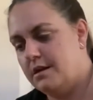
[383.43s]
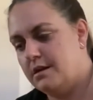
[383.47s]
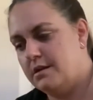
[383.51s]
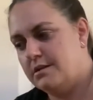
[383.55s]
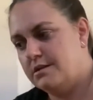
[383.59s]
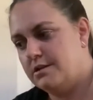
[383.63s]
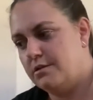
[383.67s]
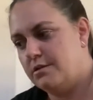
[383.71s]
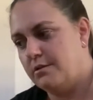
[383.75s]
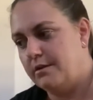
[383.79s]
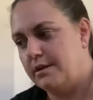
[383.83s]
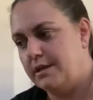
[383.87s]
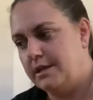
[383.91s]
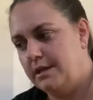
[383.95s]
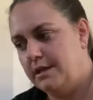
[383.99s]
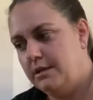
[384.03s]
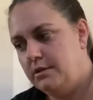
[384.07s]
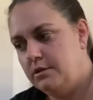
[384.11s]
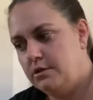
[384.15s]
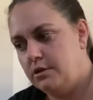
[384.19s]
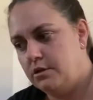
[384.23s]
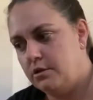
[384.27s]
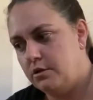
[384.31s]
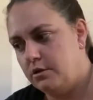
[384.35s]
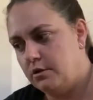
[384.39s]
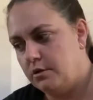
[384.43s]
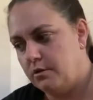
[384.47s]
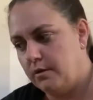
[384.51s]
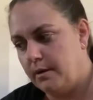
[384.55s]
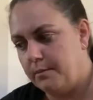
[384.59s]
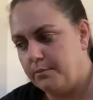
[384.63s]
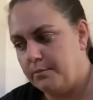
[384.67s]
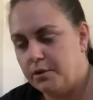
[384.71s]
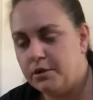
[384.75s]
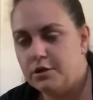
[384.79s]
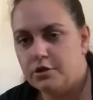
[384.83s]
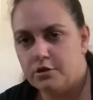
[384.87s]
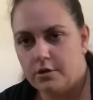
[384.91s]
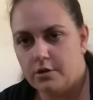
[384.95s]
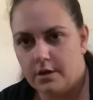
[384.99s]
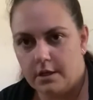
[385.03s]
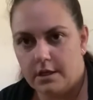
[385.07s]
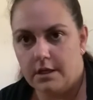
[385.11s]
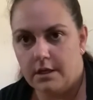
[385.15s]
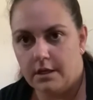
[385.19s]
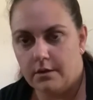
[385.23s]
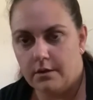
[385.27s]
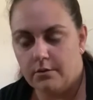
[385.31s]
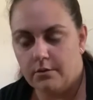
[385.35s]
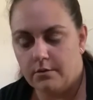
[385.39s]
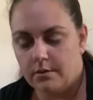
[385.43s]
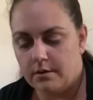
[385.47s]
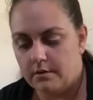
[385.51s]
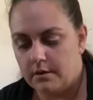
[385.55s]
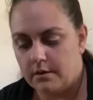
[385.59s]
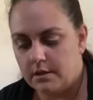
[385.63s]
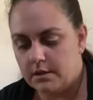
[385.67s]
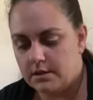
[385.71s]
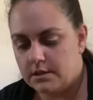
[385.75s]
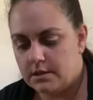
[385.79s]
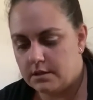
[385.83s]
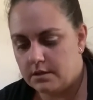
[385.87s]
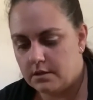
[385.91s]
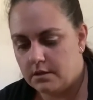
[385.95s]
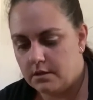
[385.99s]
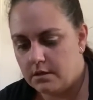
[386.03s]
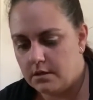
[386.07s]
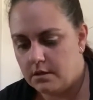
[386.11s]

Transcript: so I'm pretty sure I can get rid of this